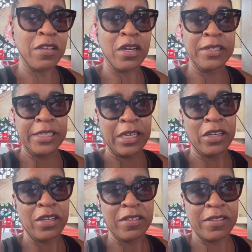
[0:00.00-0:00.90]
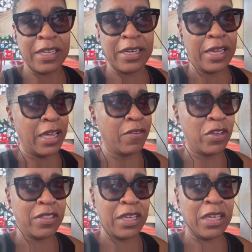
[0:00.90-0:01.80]
are done on Sunday.
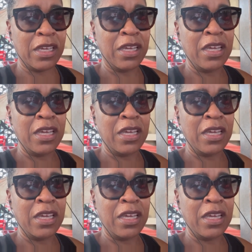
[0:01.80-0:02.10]
Everything,